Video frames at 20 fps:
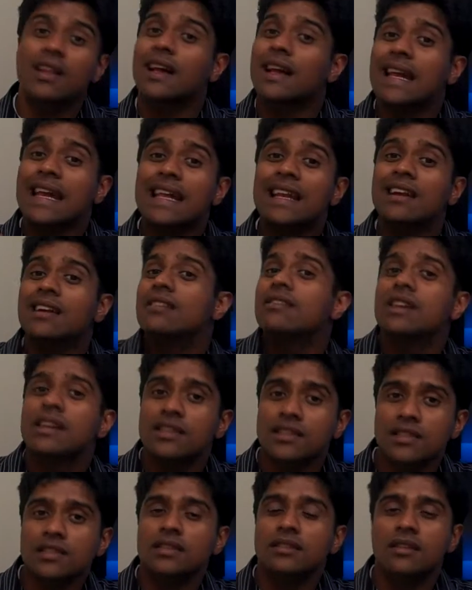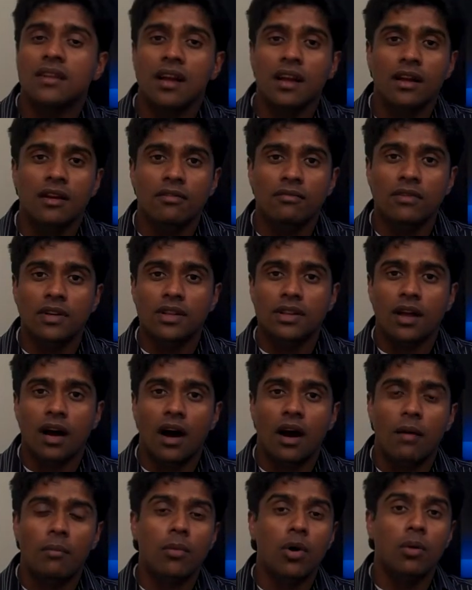like integration with
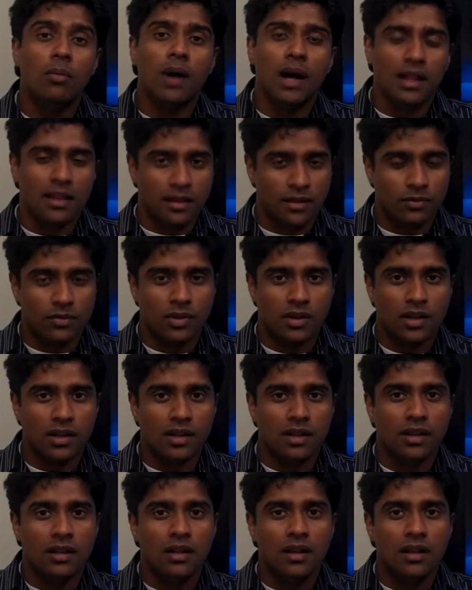mobile networking.